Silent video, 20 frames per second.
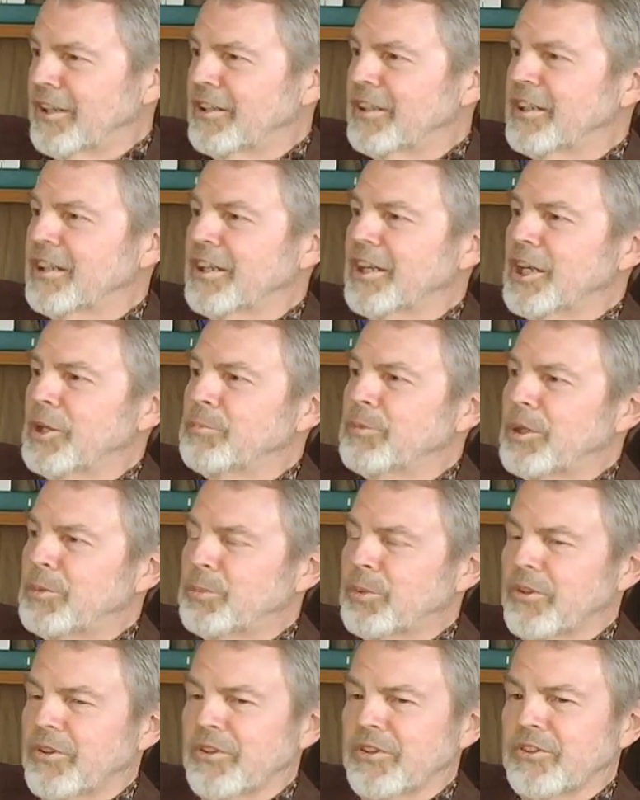and he came
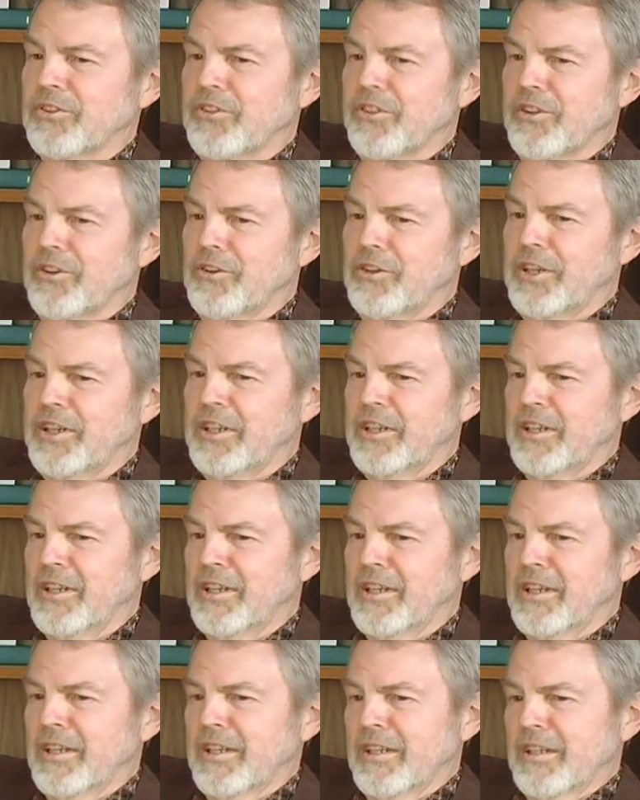up with this theory
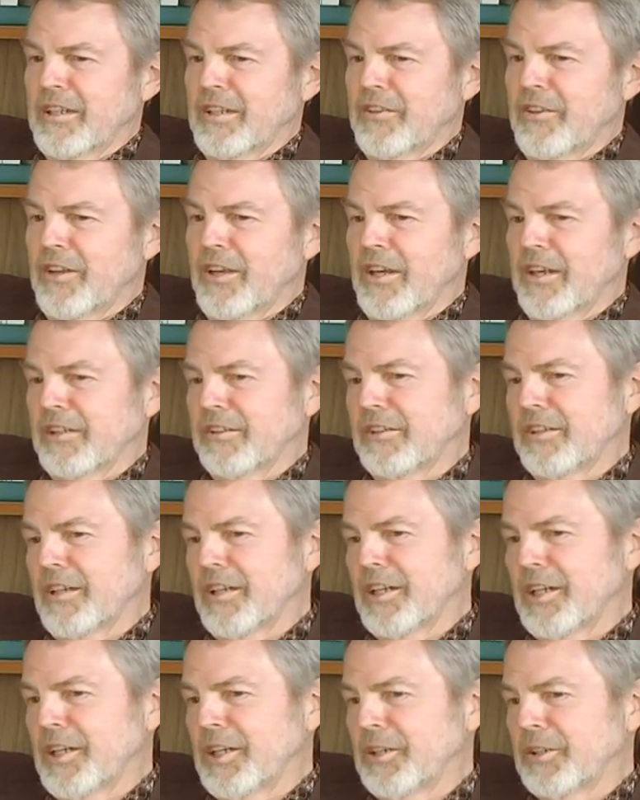that
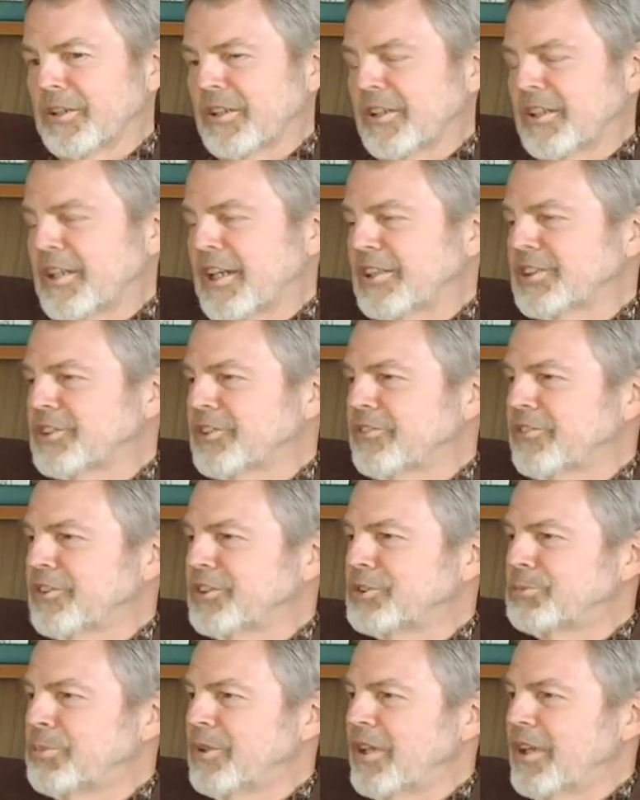uh,
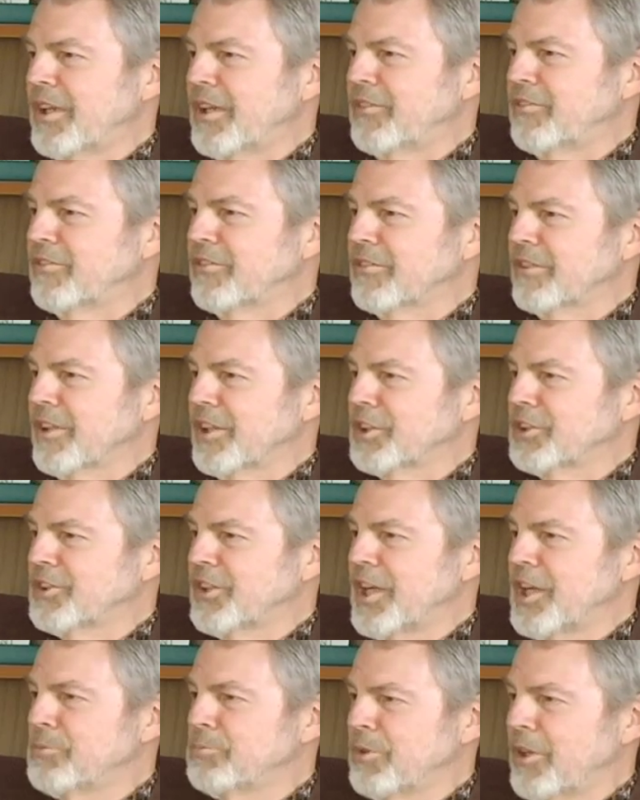catastrophes behave like
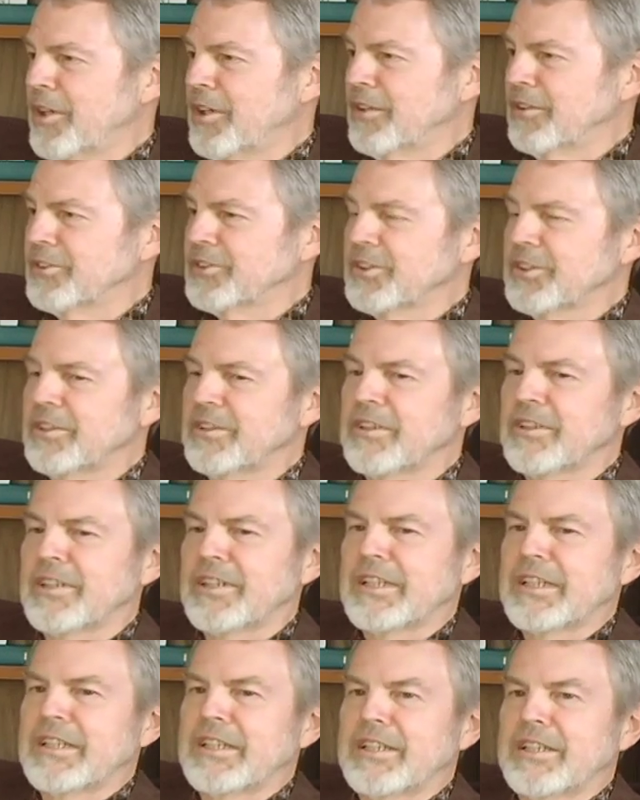sand piles. And
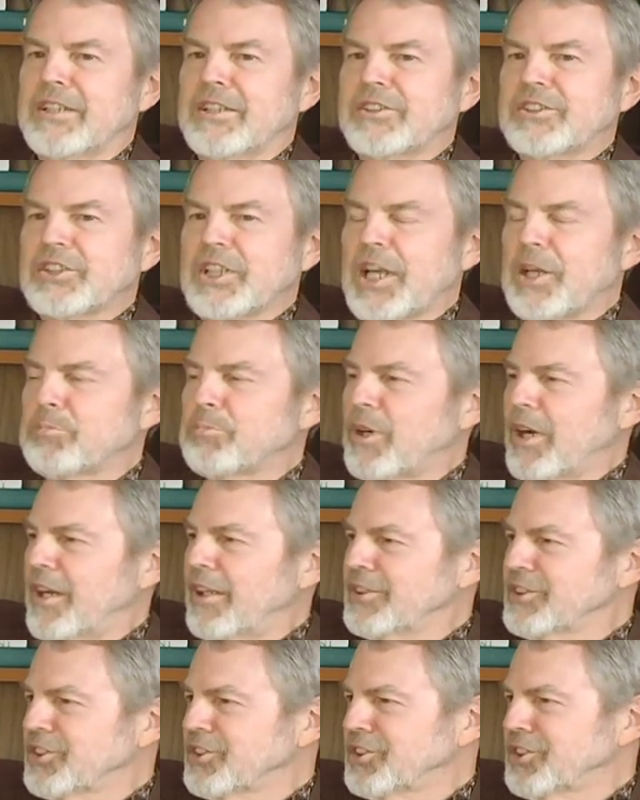sand
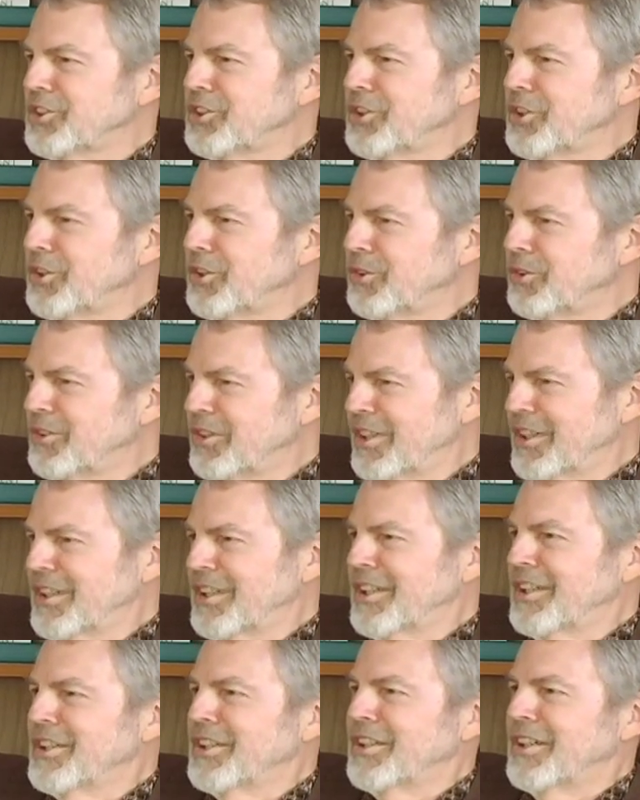piles, as you know,
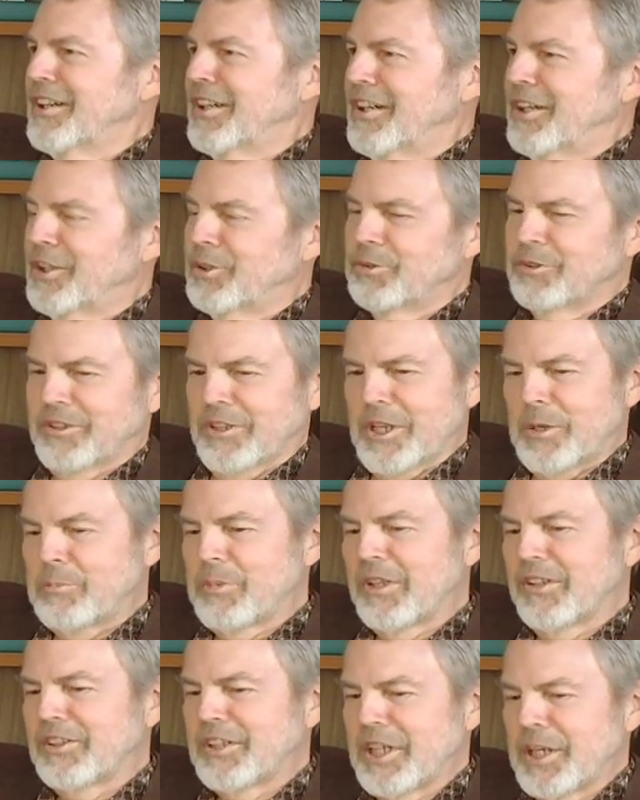uh, they
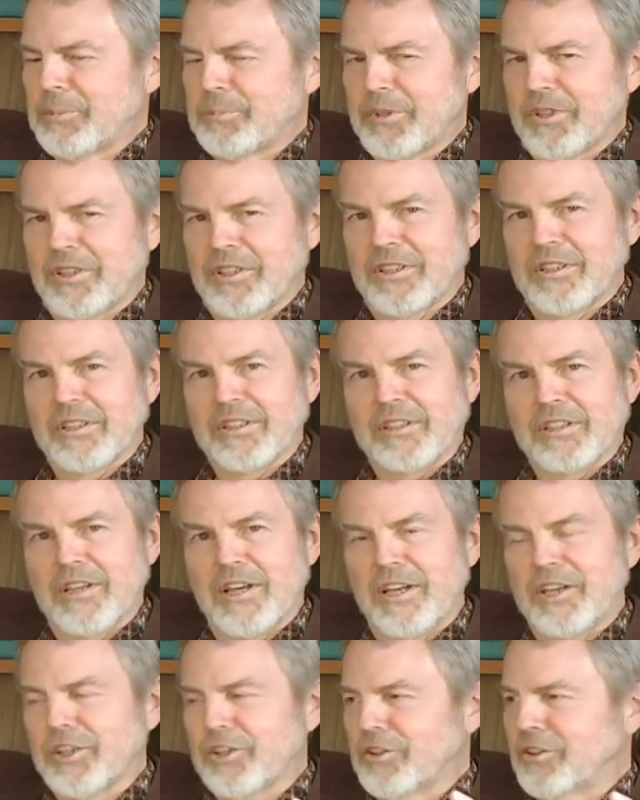build up in a
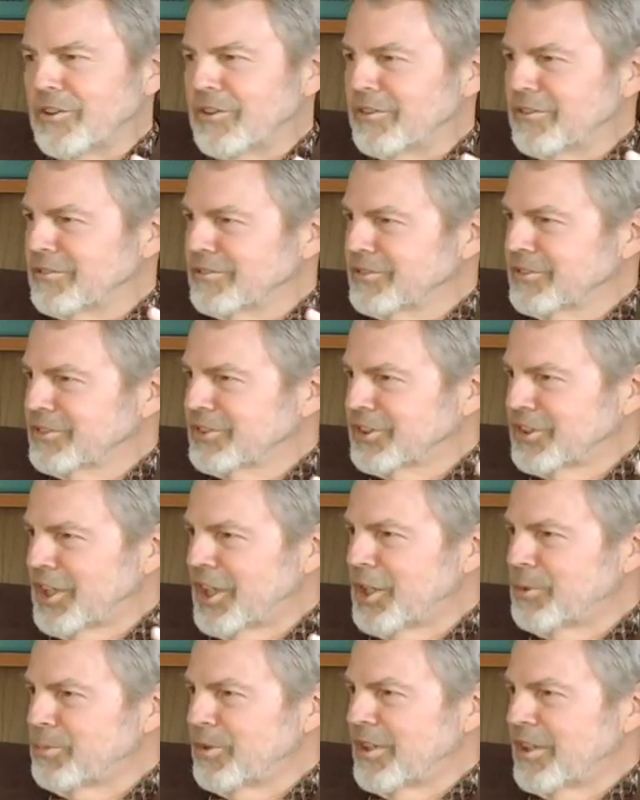conical
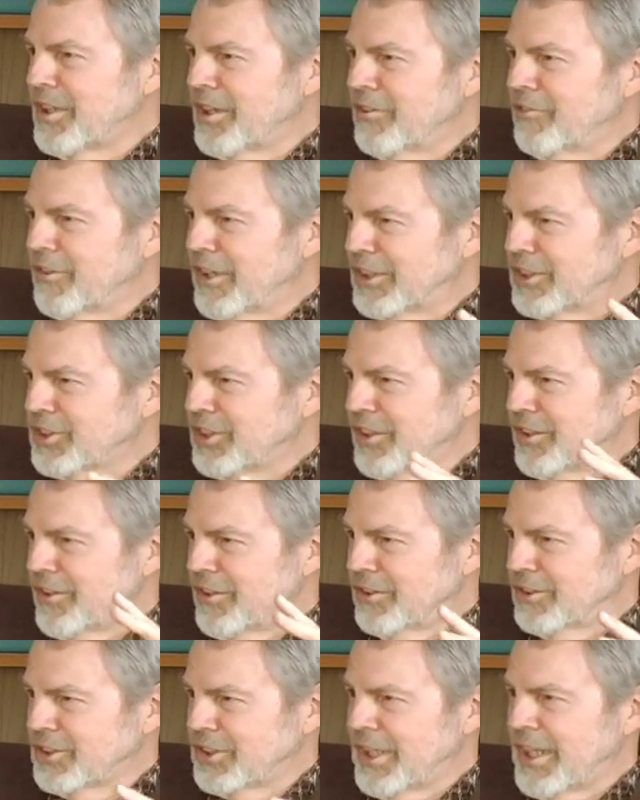shape, and then eventually
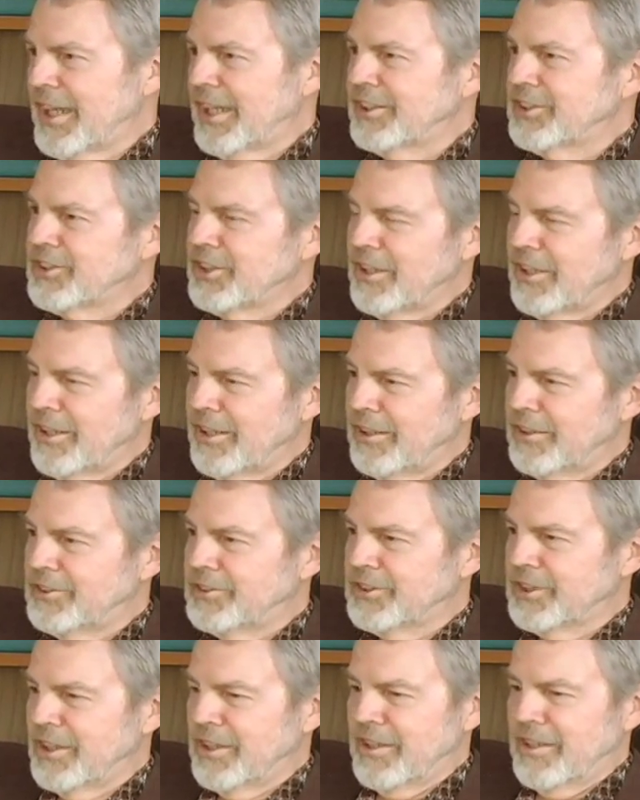there's
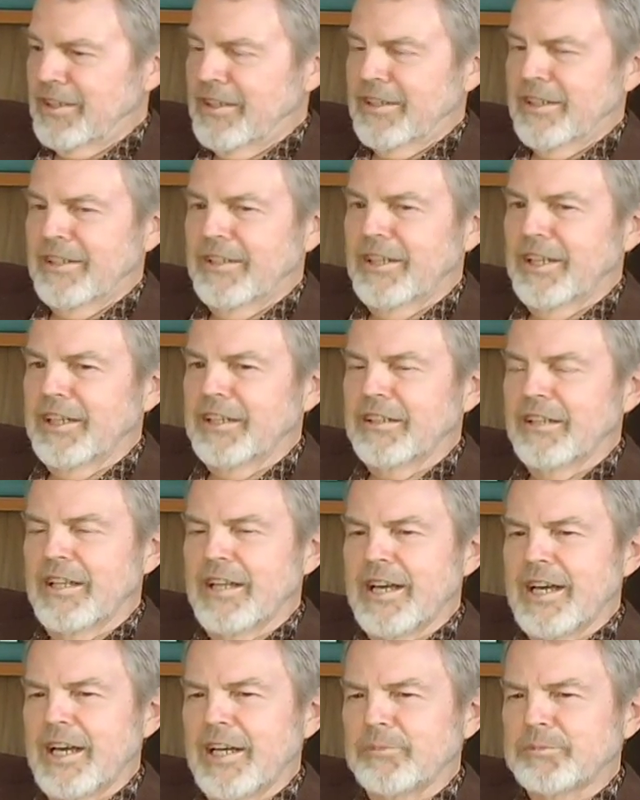landslides, and they
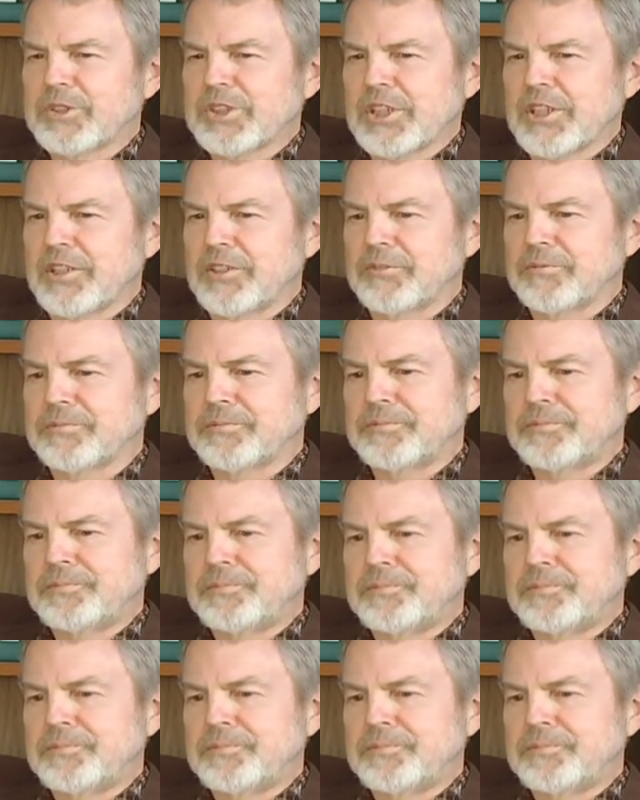collapse. And